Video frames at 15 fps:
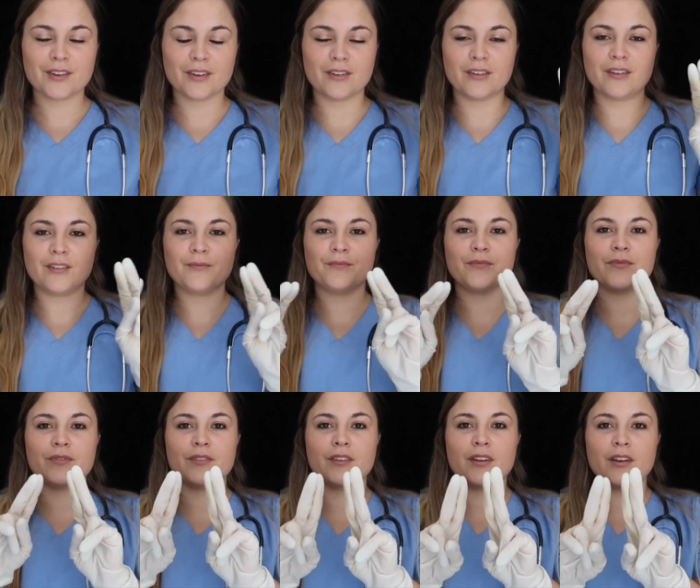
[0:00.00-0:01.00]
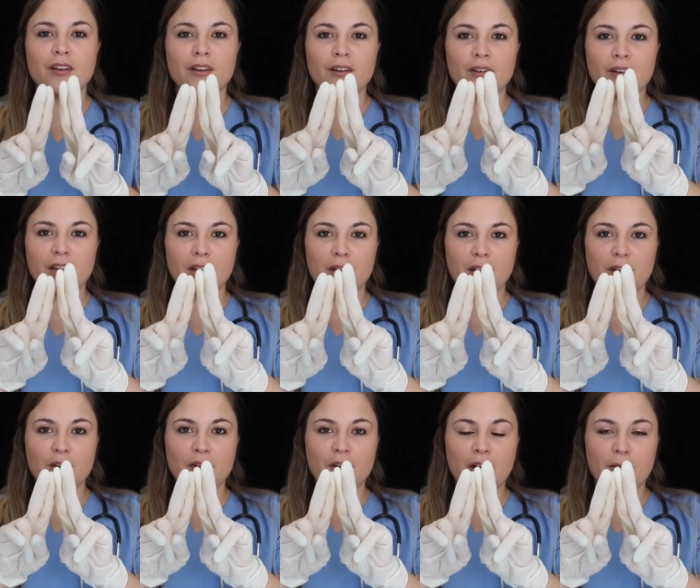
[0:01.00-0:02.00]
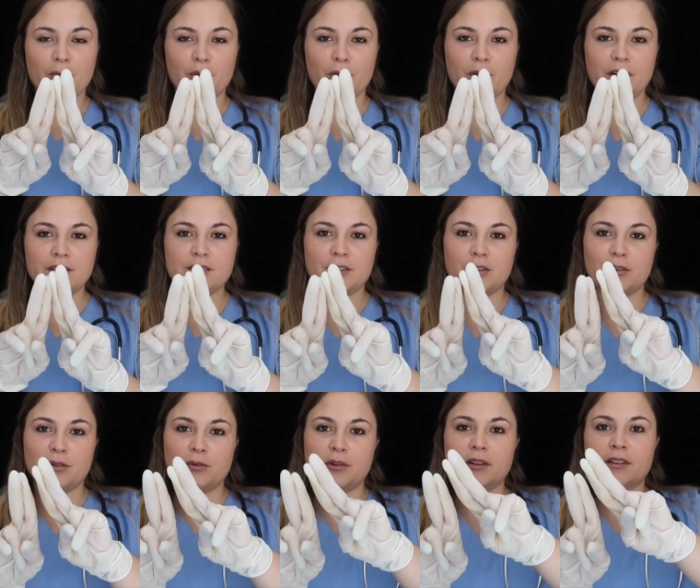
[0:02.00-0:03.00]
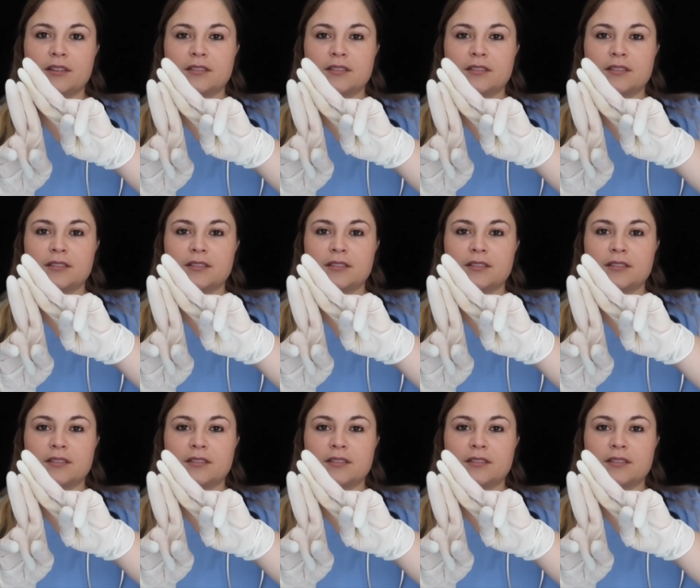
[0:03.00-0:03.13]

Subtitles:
Good. Okay, I'm going to go